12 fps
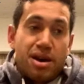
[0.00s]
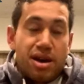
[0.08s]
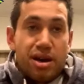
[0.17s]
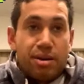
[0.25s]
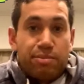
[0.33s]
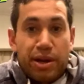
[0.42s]

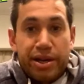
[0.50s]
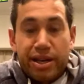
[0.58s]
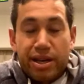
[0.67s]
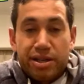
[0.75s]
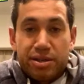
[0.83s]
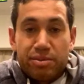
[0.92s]
Playing
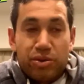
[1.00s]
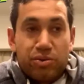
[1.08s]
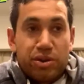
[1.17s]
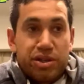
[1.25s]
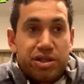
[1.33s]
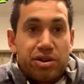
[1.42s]
against them, you
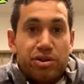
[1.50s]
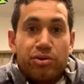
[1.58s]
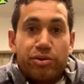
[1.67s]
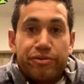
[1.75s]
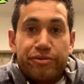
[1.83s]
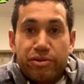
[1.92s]
always know
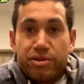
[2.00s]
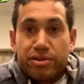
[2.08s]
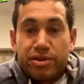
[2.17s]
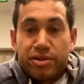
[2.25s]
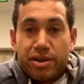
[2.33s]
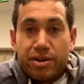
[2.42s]
you're in
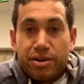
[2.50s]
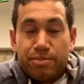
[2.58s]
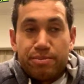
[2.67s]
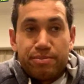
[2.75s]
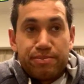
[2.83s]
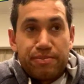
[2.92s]
for
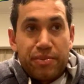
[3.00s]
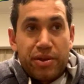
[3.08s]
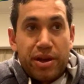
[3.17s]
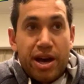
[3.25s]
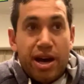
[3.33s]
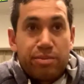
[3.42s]

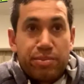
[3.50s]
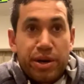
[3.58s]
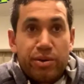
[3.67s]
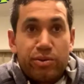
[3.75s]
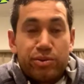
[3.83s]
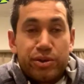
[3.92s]
a hard
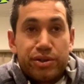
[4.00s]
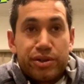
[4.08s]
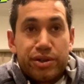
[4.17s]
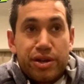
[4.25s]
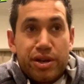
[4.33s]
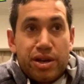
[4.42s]
battle, and
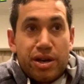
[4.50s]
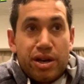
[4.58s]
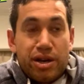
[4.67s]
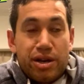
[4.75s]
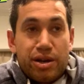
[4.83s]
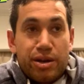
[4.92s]

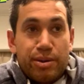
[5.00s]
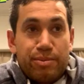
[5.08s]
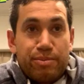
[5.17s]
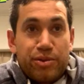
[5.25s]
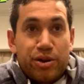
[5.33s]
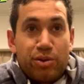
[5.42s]

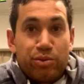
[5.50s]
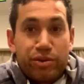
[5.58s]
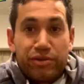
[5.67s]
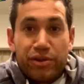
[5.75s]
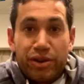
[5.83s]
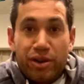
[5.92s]
I would
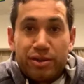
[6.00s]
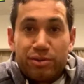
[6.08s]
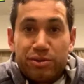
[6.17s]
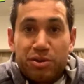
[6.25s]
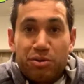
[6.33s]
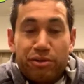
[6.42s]
have liked to
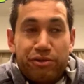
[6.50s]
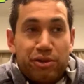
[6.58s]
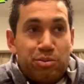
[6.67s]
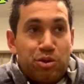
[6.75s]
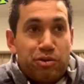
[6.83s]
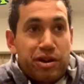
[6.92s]
have scored a few
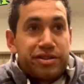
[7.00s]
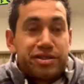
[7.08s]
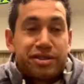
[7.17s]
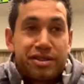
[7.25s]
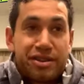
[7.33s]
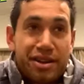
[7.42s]
more
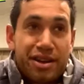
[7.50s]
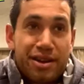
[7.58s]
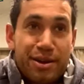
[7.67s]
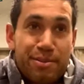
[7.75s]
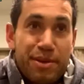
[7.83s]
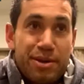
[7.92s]
runs.
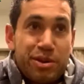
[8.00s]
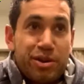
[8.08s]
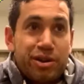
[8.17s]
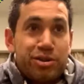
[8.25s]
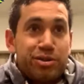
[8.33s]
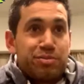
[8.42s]
Maybe
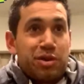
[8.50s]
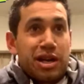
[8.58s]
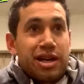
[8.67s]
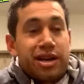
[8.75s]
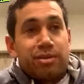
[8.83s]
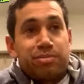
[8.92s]
I used my
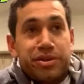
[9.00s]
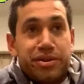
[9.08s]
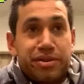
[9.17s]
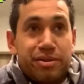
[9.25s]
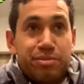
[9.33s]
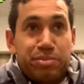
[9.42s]
luck up
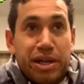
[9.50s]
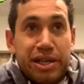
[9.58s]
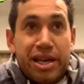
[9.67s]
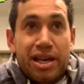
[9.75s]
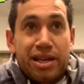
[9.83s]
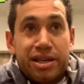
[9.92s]
in
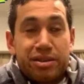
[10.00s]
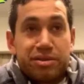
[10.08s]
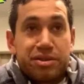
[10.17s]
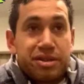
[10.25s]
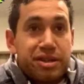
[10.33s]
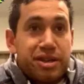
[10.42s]
Pala-Kelly,
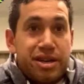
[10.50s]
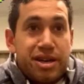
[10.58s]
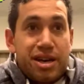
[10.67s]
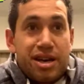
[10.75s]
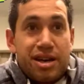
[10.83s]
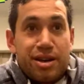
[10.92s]
because
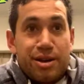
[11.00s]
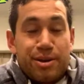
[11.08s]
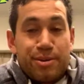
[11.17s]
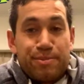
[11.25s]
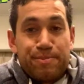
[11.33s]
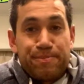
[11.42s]

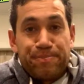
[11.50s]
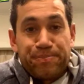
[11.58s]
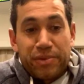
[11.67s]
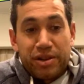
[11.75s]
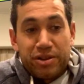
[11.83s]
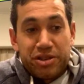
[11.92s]

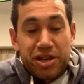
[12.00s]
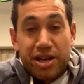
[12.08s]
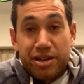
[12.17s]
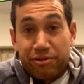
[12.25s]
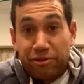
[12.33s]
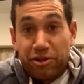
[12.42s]

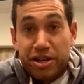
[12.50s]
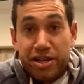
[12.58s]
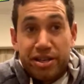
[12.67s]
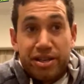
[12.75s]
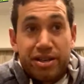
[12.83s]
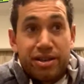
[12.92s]
Shaheen
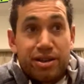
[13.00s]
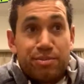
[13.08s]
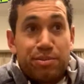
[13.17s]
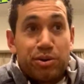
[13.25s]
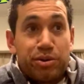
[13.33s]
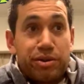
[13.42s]
Afridi
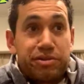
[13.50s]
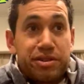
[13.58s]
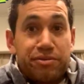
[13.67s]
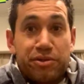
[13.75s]
bowled obviously a